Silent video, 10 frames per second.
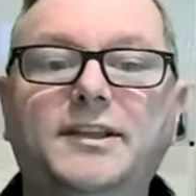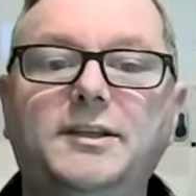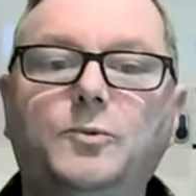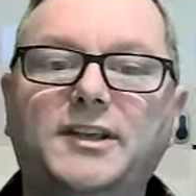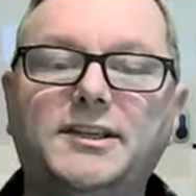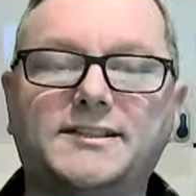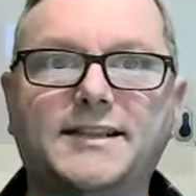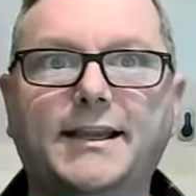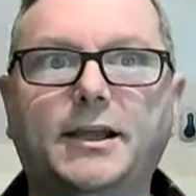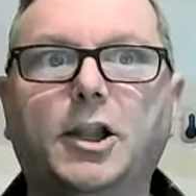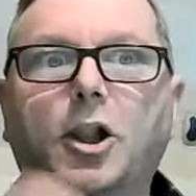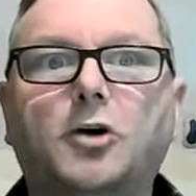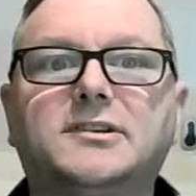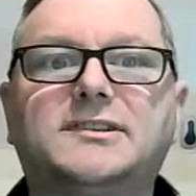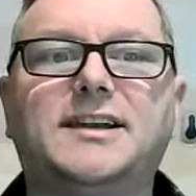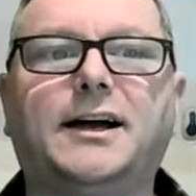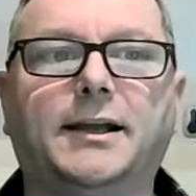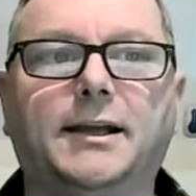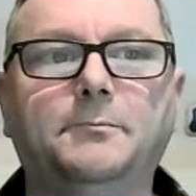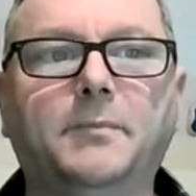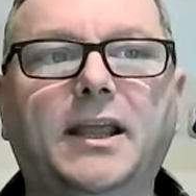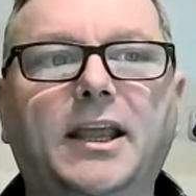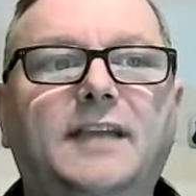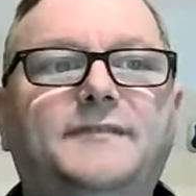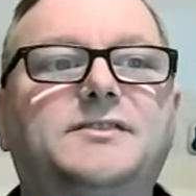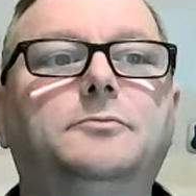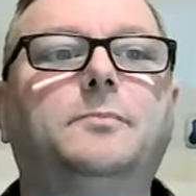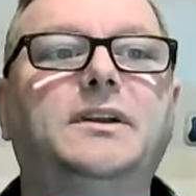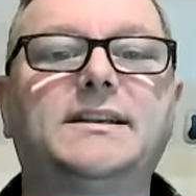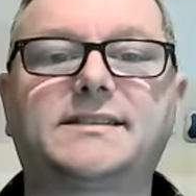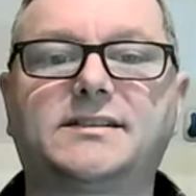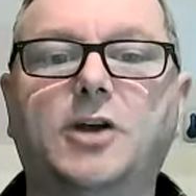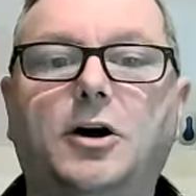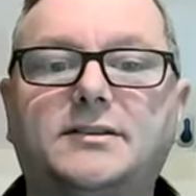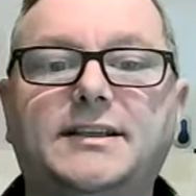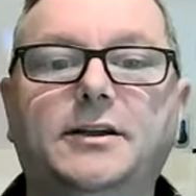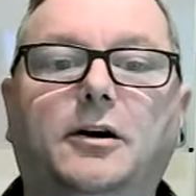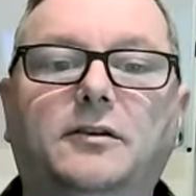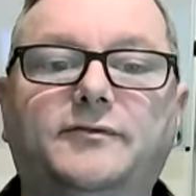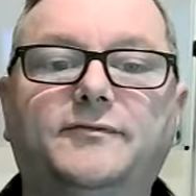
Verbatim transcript: when, when you say a long time, if somebody's starting off